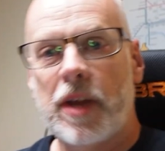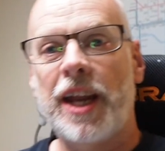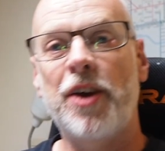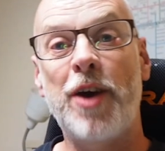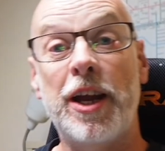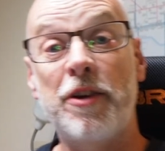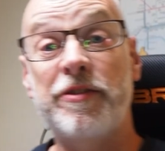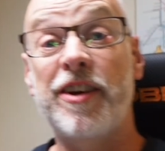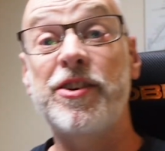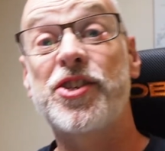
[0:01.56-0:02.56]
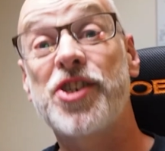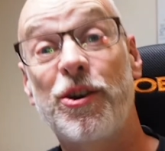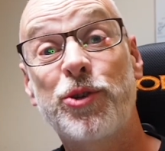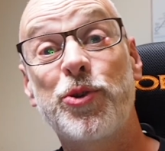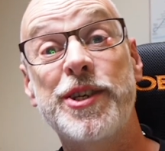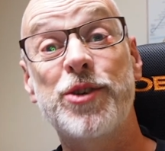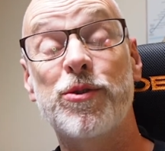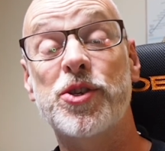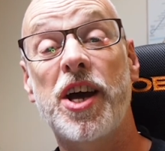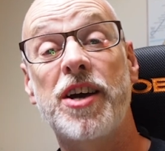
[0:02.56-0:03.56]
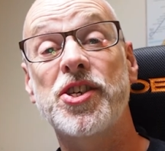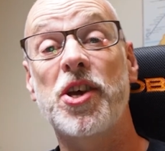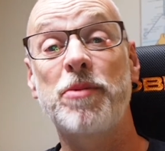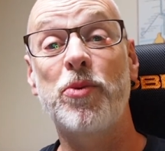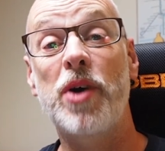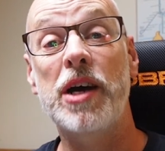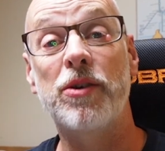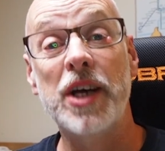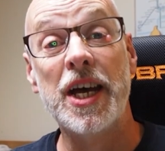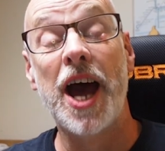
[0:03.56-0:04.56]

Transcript: Hello folks, Old Twit Talks Cars, hope you're well.